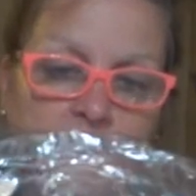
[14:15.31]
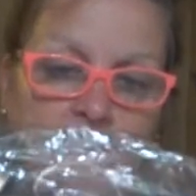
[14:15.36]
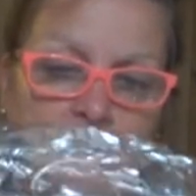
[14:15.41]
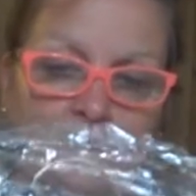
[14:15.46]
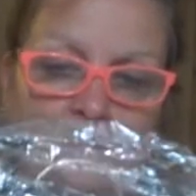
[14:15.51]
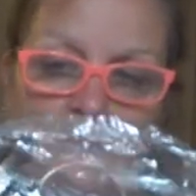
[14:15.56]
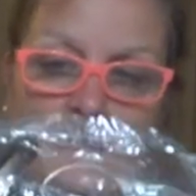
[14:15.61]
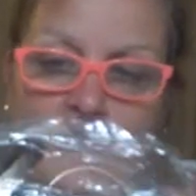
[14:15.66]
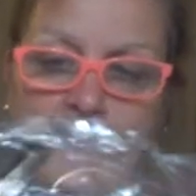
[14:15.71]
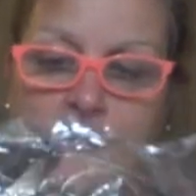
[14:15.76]

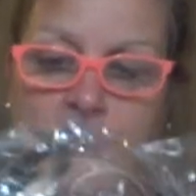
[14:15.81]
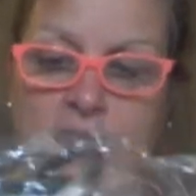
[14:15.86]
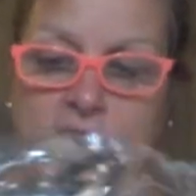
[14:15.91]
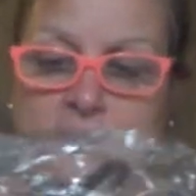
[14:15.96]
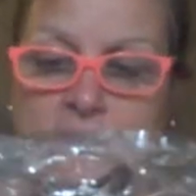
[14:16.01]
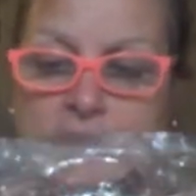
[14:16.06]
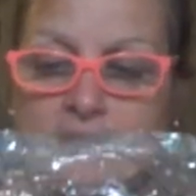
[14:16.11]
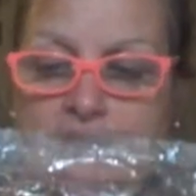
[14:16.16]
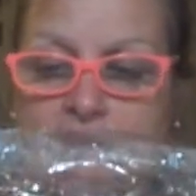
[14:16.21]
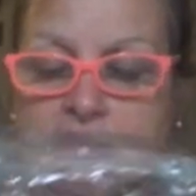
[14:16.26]

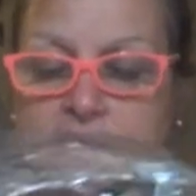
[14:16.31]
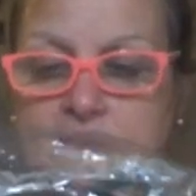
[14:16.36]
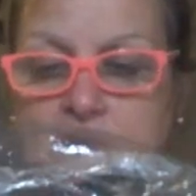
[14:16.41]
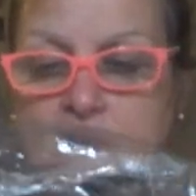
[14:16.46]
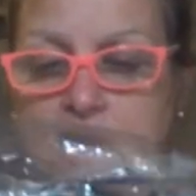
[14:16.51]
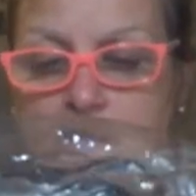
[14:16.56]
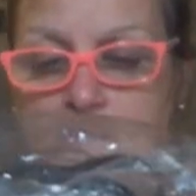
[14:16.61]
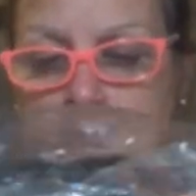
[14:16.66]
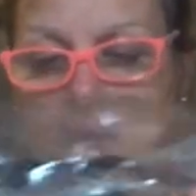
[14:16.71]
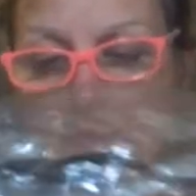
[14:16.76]
I, I
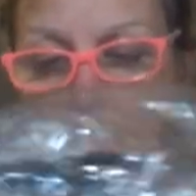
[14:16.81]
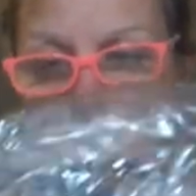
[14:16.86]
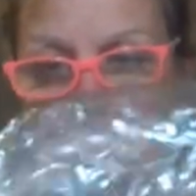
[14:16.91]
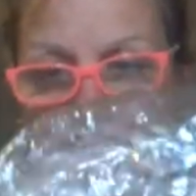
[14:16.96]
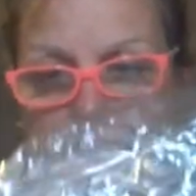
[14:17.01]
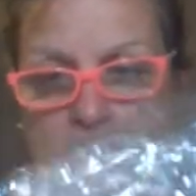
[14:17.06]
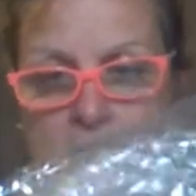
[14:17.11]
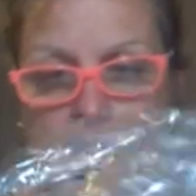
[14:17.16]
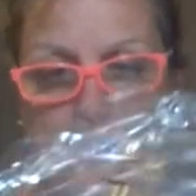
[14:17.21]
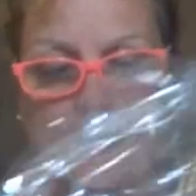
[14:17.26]
think I might
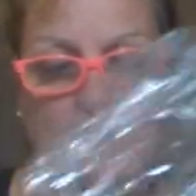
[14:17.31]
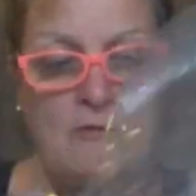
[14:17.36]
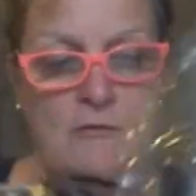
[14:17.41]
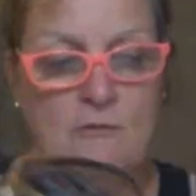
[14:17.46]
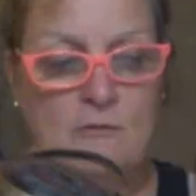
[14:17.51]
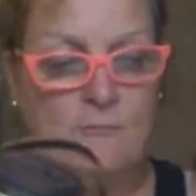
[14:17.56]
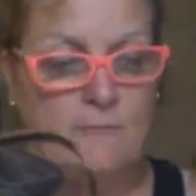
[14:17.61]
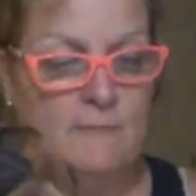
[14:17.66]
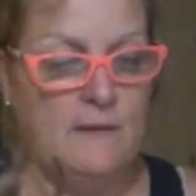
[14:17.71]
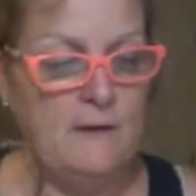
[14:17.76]
put it out
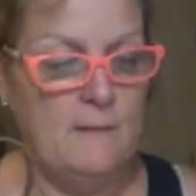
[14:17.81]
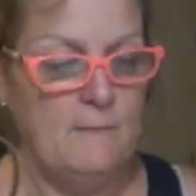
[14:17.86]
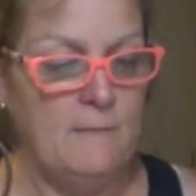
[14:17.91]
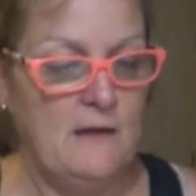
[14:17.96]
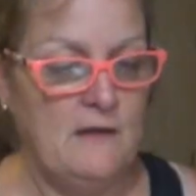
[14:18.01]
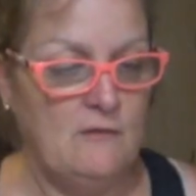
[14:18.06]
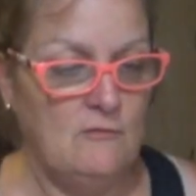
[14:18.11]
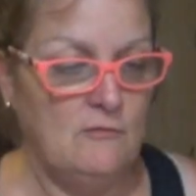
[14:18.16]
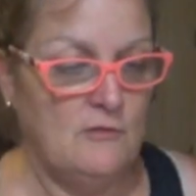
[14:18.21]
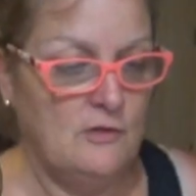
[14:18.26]
by
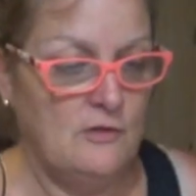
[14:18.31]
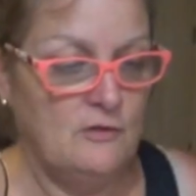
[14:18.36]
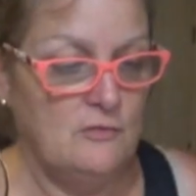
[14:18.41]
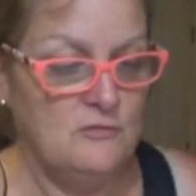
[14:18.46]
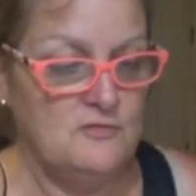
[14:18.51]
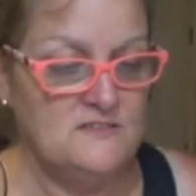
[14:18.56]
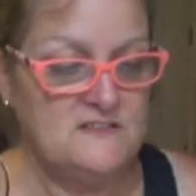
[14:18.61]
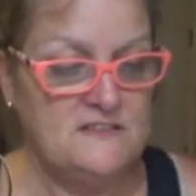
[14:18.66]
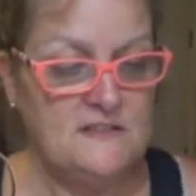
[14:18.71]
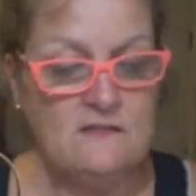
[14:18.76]
my
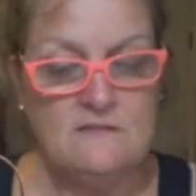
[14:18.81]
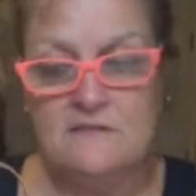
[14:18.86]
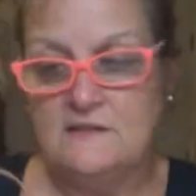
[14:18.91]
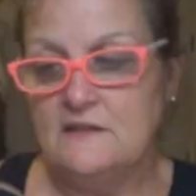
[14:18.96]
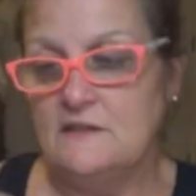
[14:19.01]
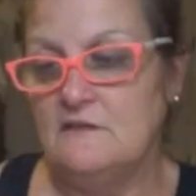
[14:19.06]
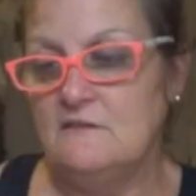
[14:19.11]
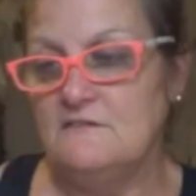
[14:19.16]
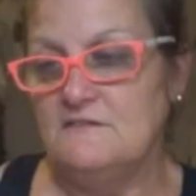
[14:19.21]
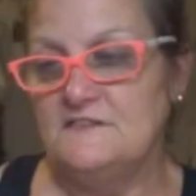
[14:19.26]
rose out
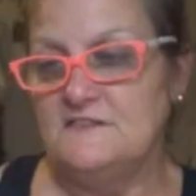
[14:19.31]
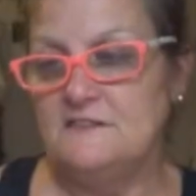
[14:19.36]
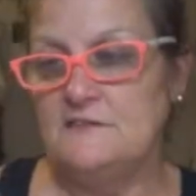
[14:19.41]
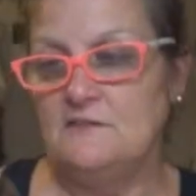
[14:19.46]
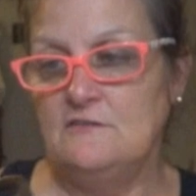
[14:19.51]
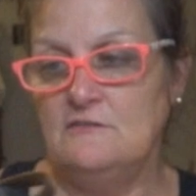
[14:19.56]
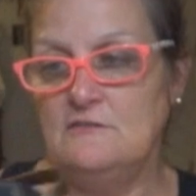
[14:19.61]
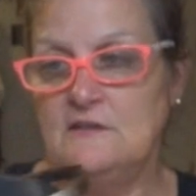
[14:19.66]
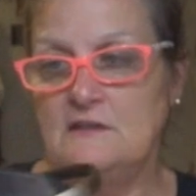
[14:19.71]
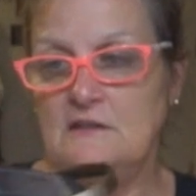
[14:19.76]
there
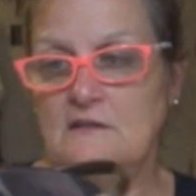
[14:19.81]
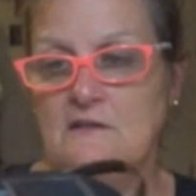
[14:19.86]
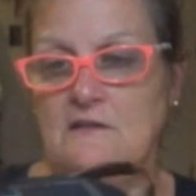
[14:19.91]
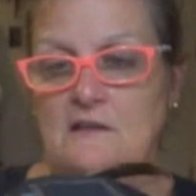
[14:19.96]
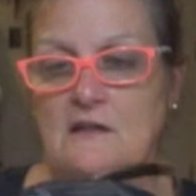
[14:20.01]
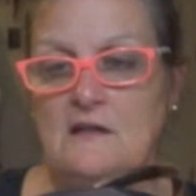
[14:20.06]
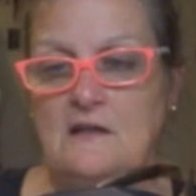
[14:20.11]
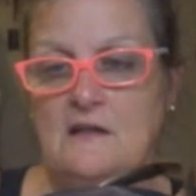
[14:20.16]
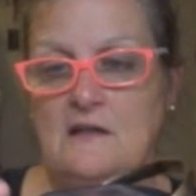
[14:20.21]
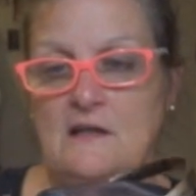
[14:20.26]
so then
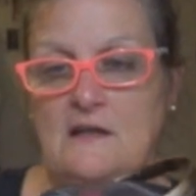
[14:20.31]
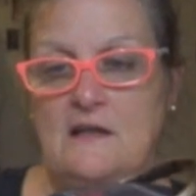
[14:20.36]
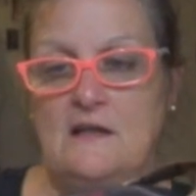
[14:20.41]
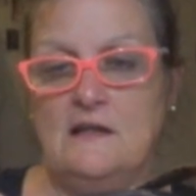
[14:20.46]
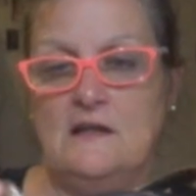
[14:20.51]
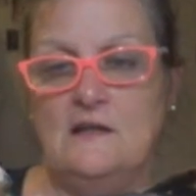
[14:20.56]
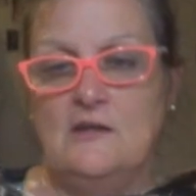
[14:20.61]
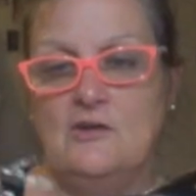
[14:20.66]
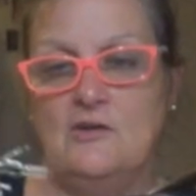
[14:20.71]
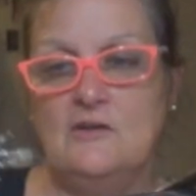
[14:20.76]

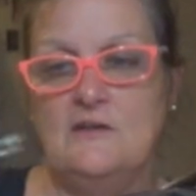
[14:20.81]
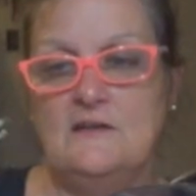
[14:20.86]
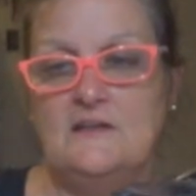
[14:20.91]
it can go.